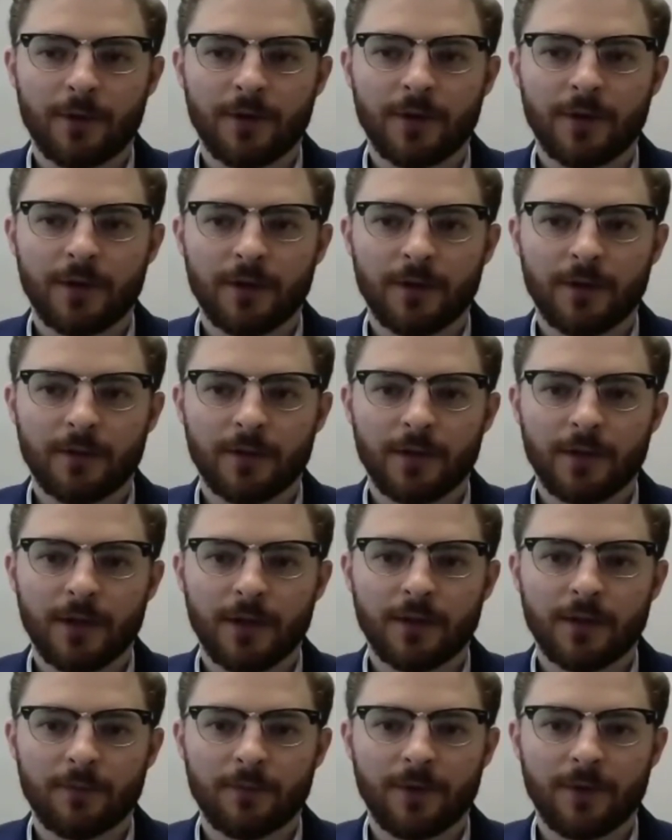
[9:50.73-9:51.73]
in the
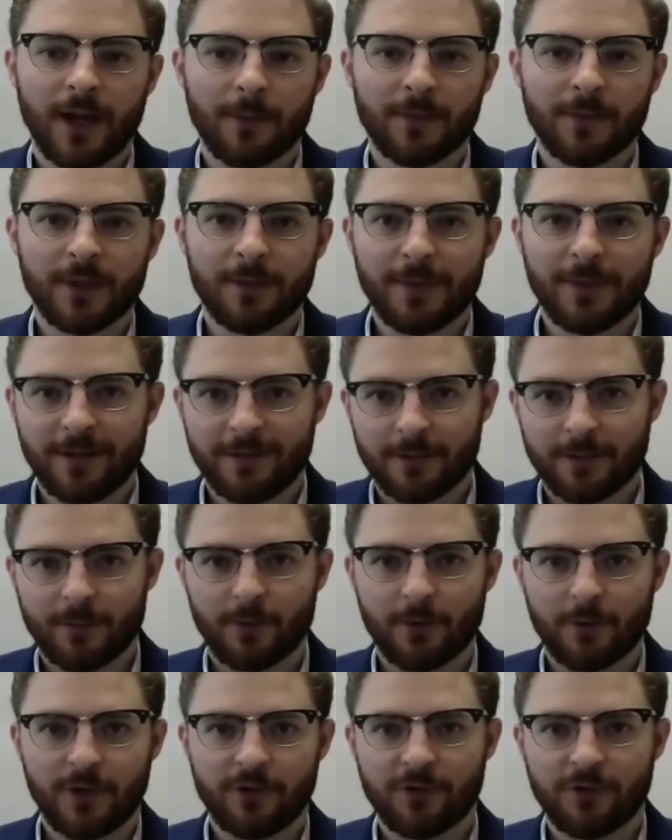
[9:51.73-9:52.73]
In the family-based
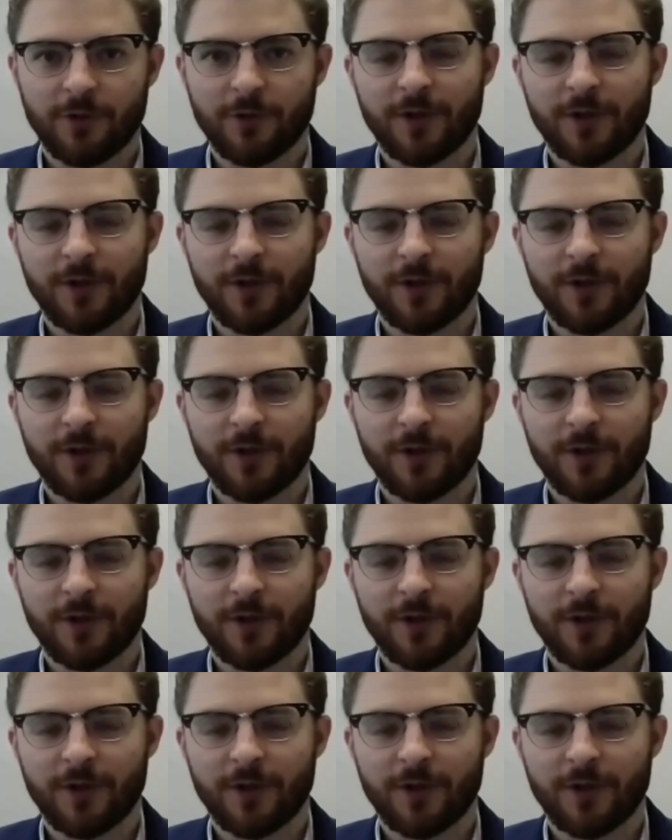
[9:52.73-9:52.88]
immigration,